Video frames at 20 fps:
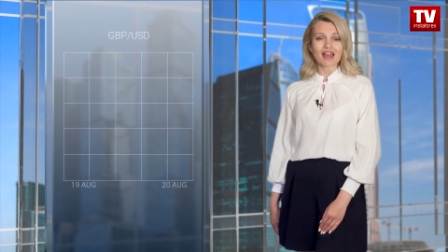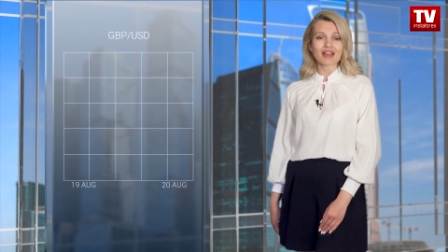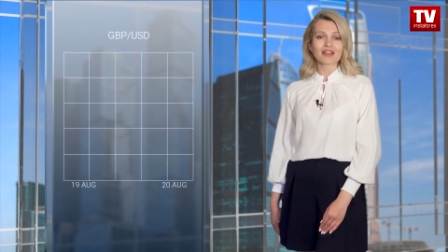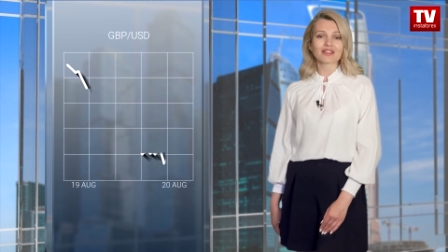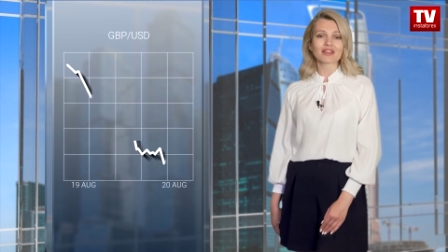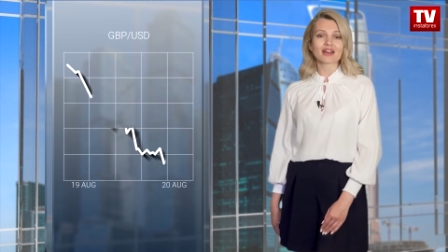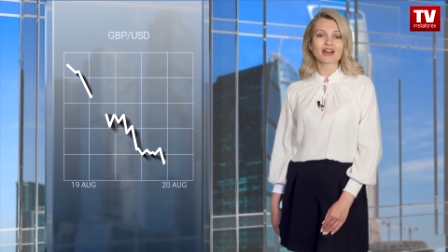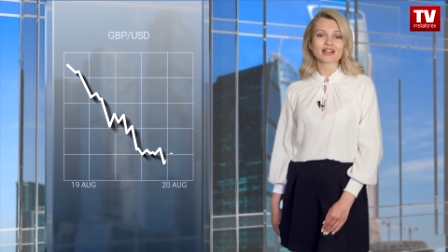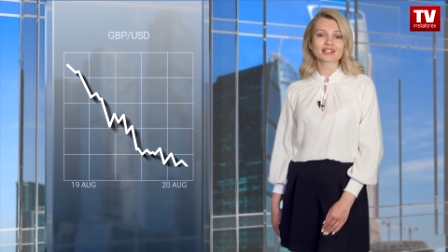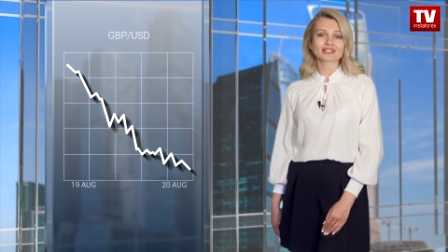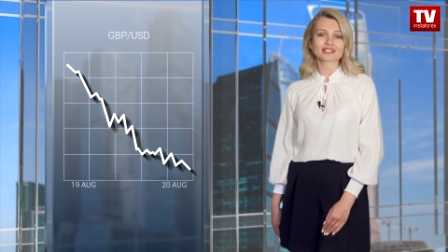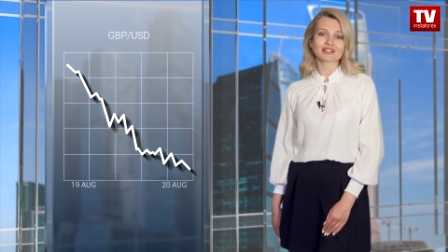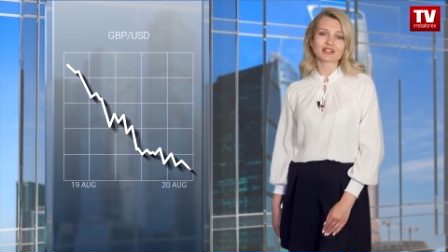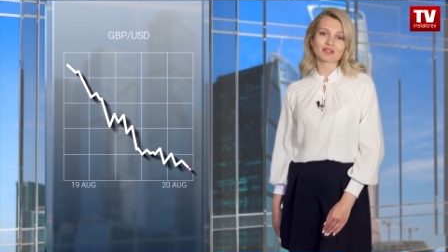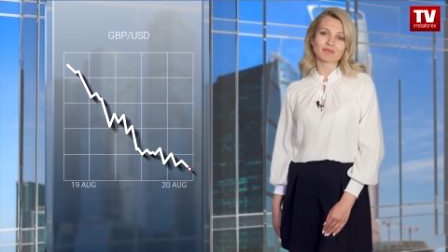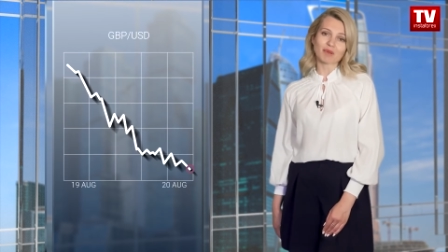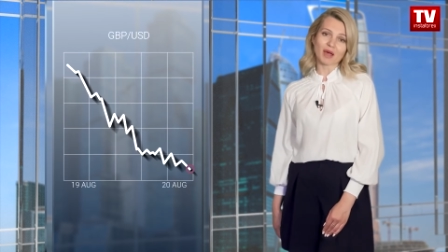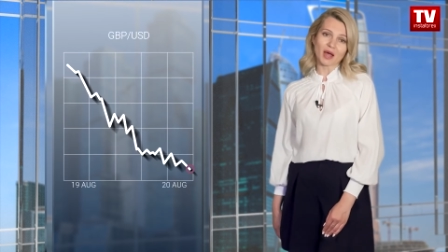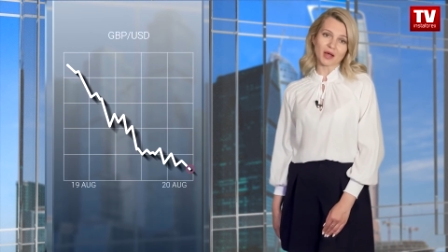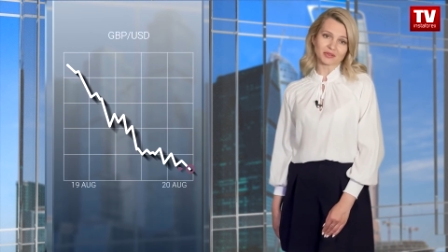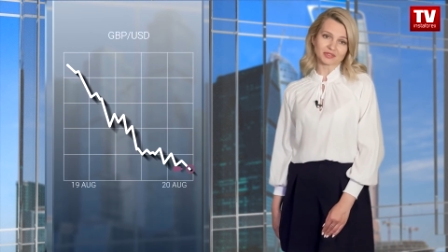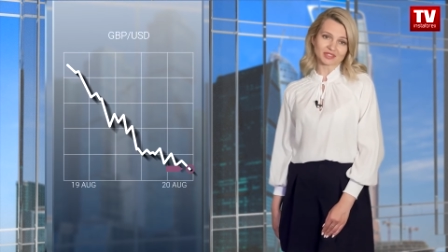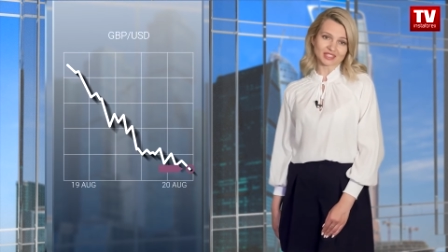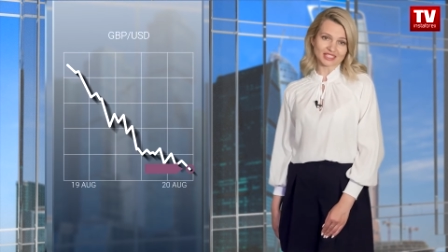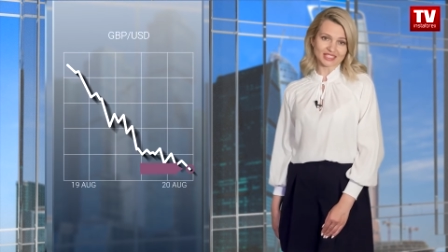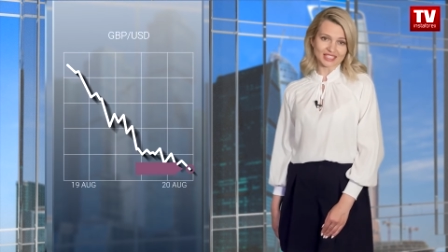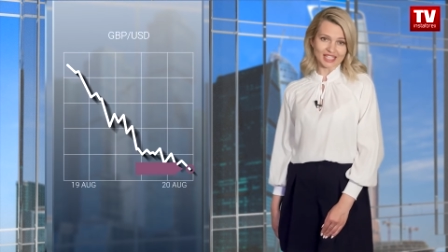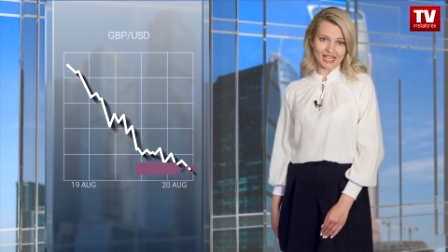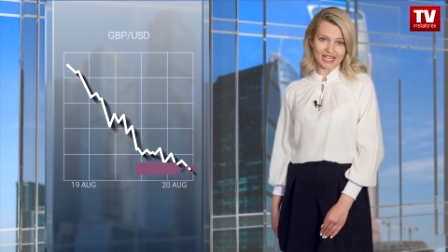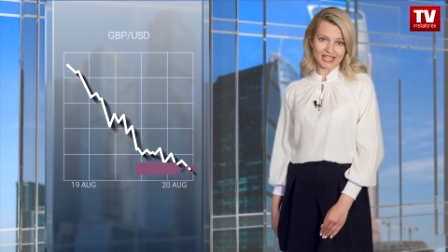Thus, the pound
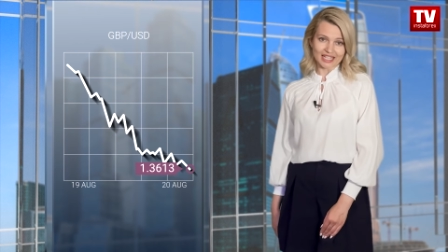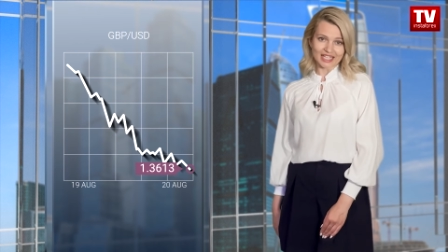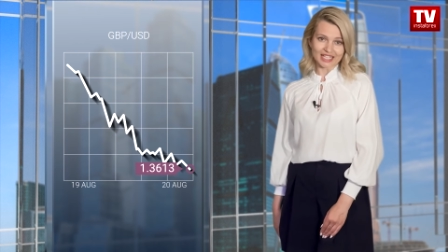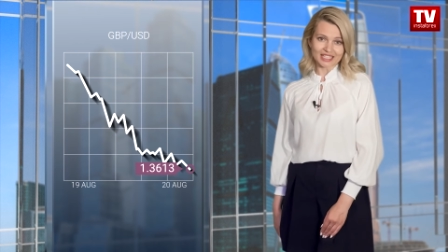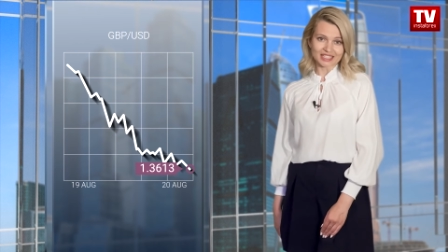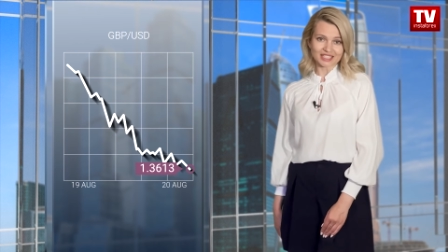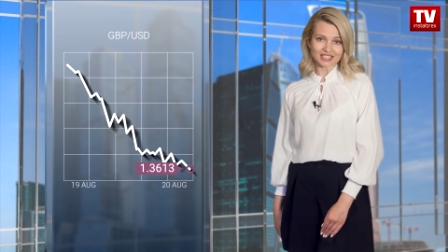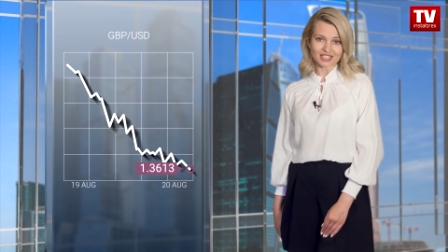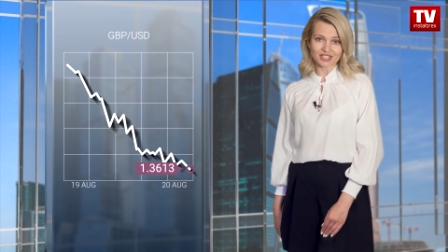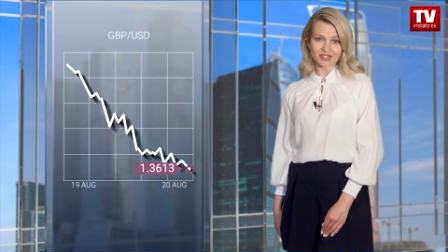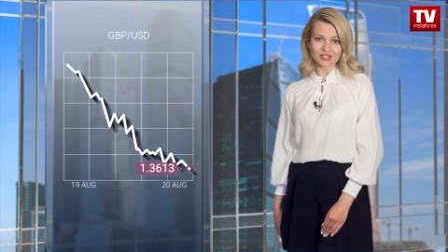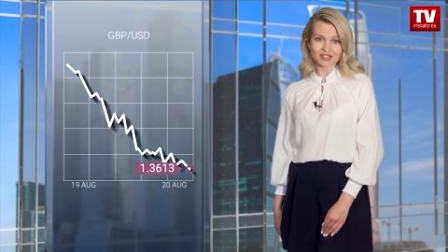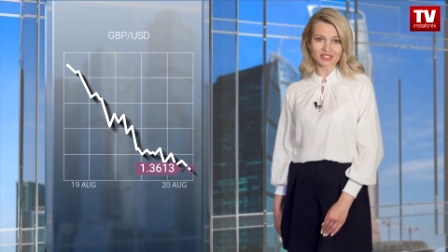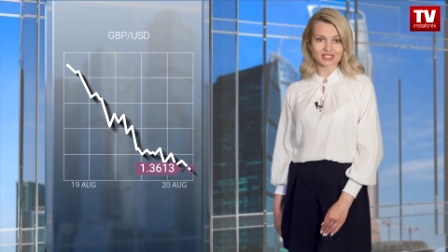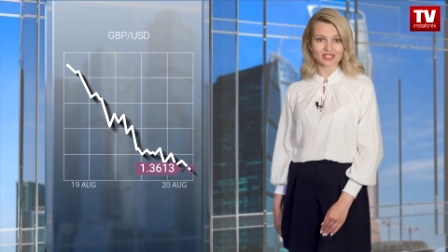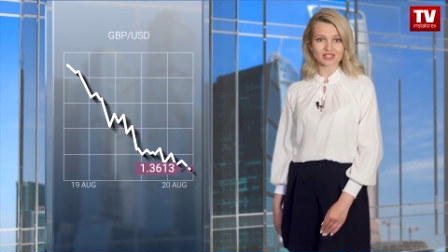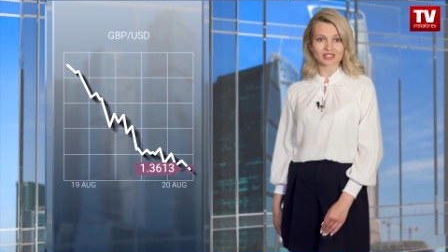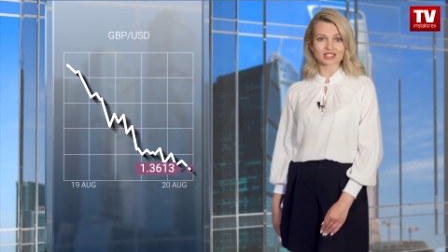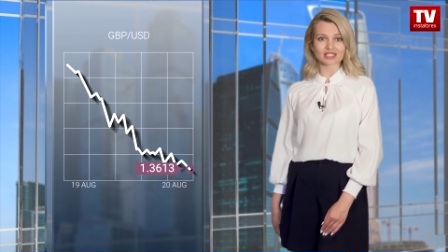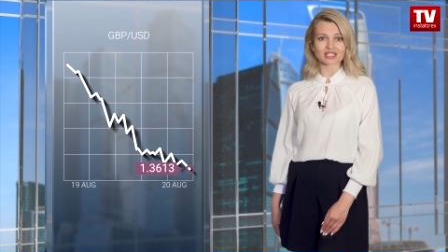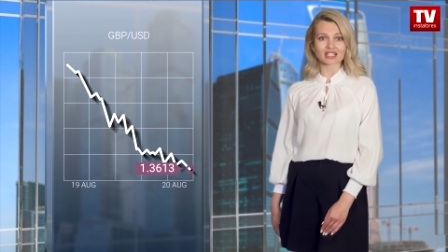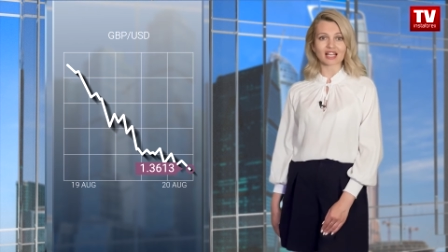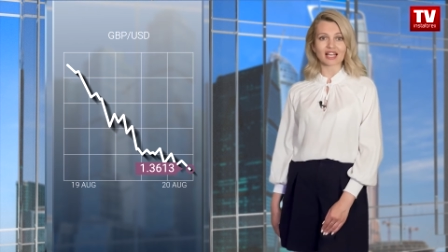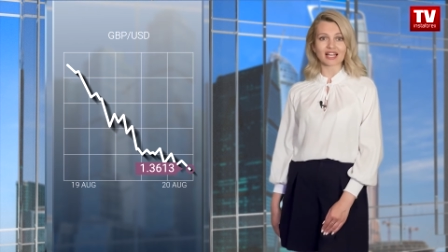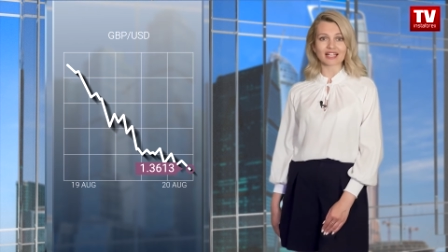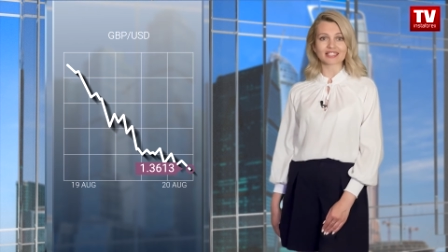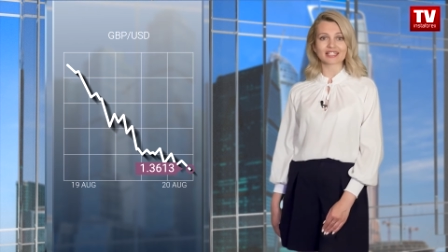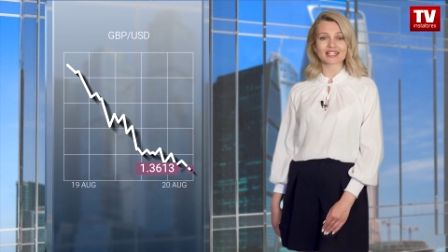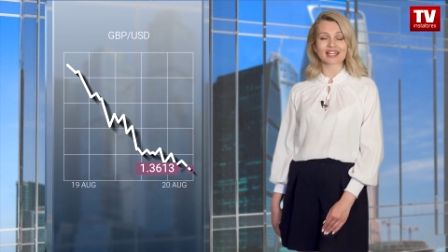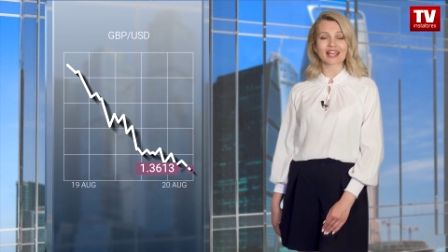sterling continues to
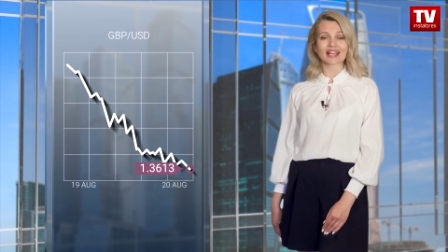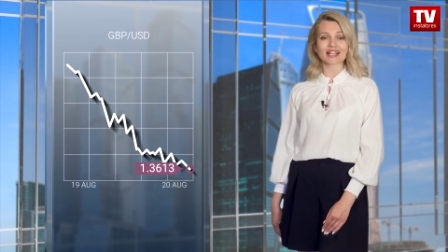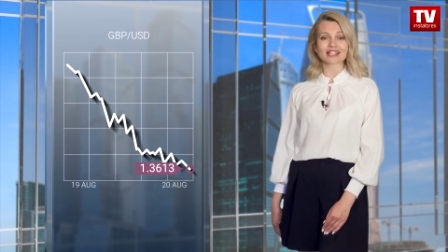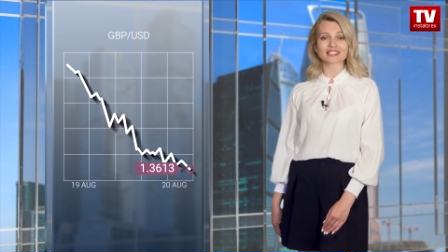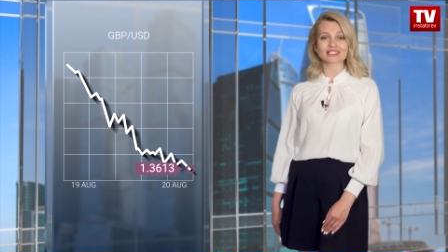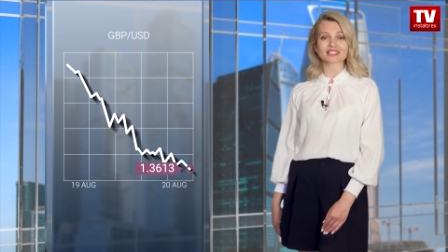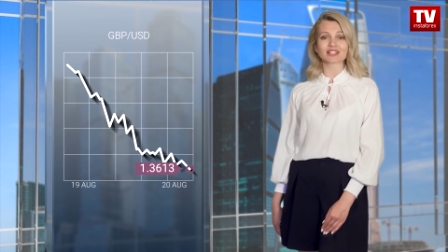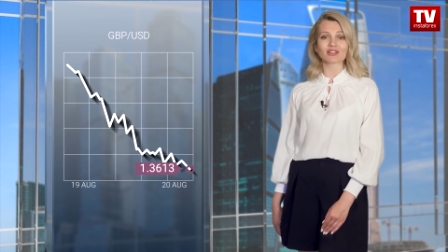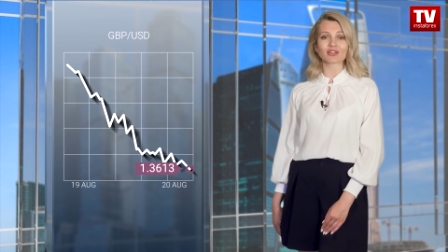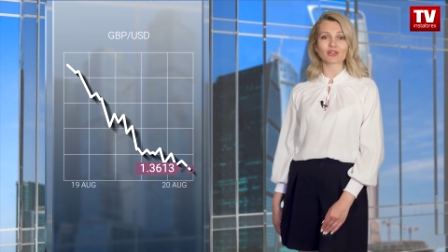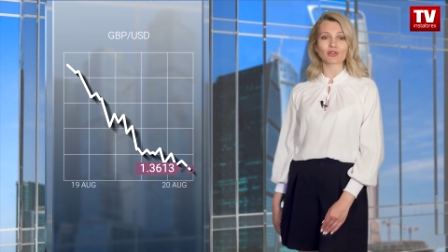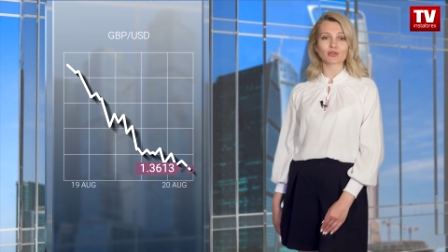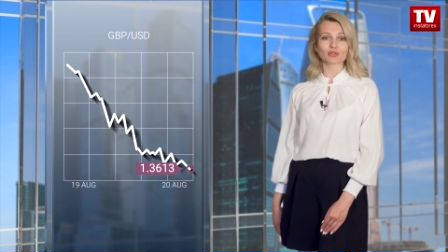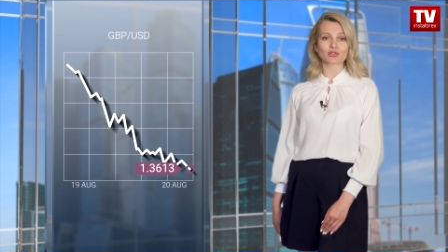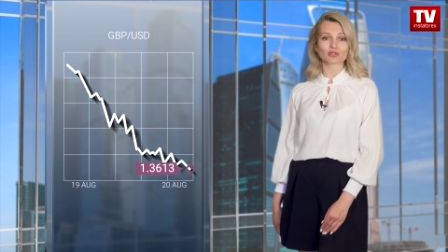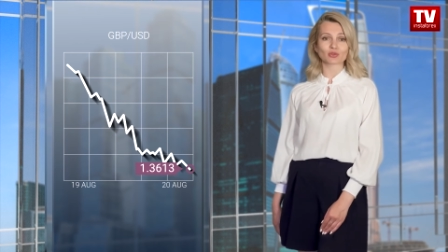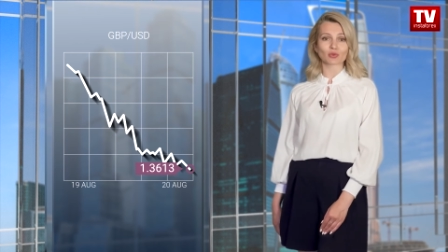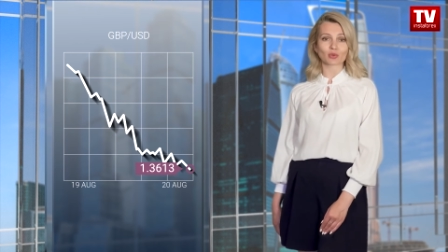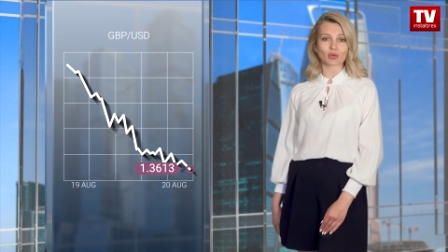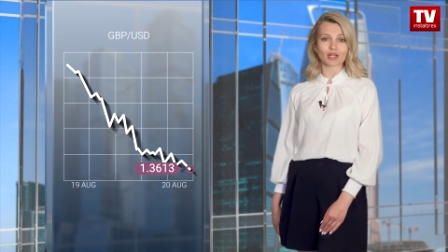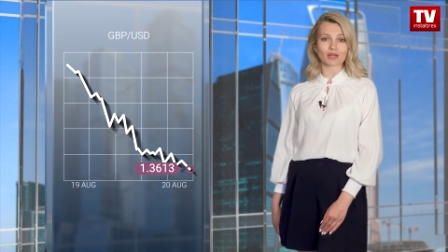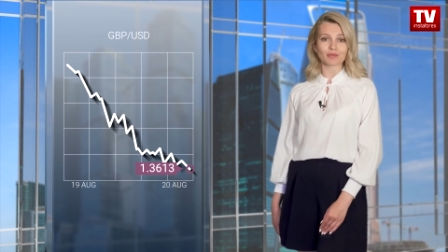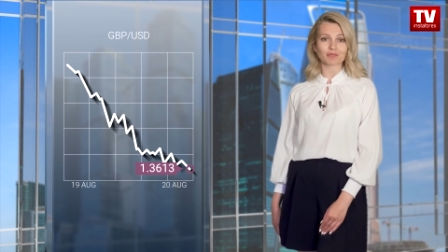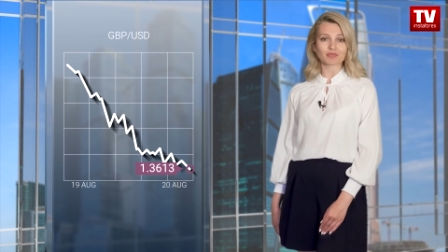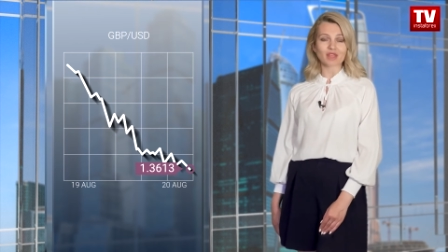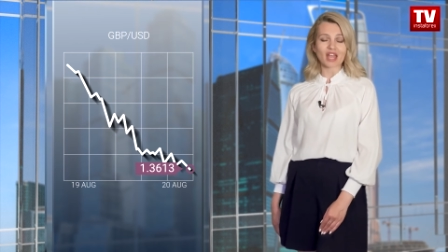slide against the US dollar.